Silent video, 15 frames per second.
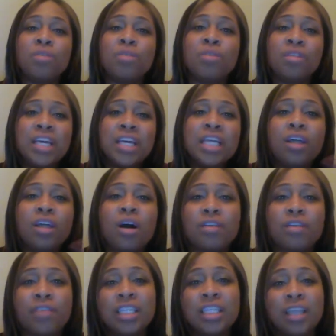These are
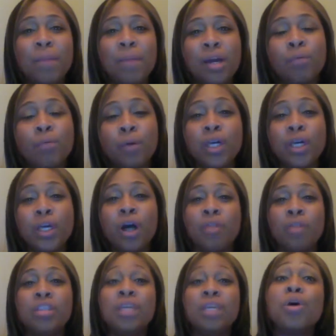the things that make up what we call
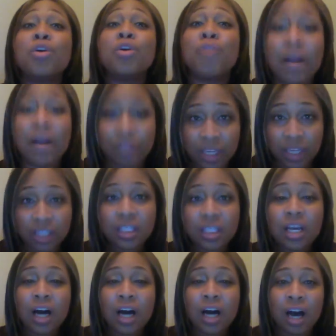the demographics
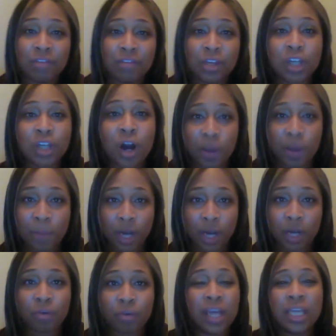of your target
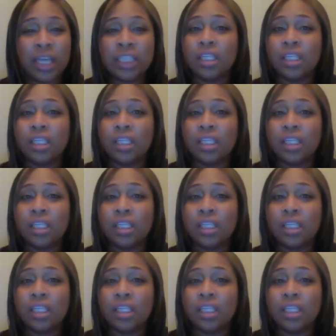market, right?